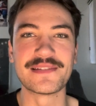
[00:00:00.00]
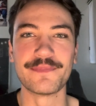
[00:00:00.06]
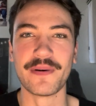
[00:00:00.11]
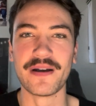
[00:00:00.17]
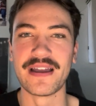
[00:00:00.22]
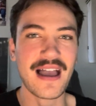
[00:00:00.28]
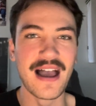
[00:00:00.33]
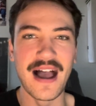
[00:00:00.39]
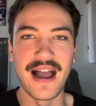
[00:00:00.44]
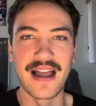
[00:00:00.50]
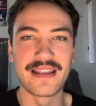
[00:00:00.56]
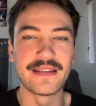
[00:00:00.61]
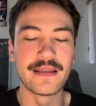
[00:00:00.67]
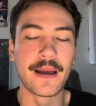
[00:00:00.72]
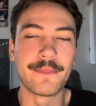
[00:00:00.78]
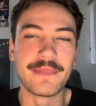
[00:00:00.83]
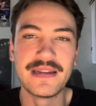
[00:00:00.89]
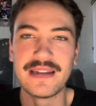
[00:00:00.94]
but I
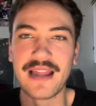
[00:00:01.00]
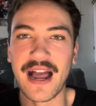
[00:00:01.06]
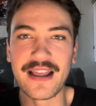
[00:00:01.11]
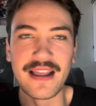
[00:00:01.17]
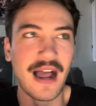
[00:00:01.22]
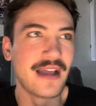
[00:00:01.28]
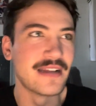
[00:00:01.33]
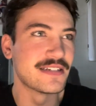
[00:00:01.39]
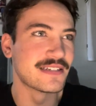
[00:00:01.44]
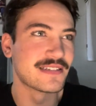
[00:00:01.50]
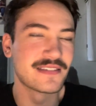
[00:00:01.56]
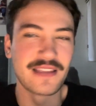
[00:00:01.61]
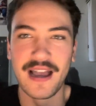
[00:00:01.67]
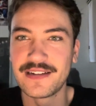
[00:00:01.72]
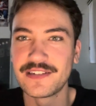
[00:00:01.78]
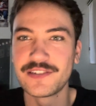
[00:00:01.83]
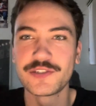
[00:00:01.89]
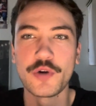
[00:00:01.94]
just
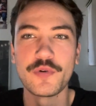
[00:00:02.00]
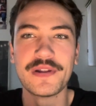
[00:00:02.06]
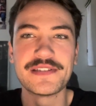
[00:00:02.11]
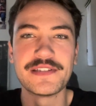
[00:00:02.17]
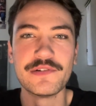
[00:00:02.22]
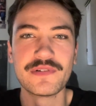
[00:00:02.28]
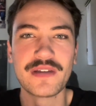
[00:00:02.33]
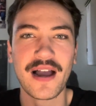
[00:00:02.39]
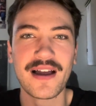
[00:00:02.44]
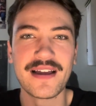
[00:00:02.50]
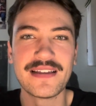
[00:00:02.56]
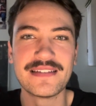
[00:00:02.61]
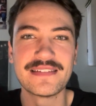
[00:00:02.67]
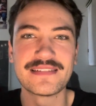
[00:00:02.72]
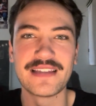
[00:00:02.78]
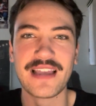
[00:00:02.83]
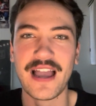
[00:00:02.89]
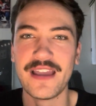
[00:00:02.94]
showed it to you guys.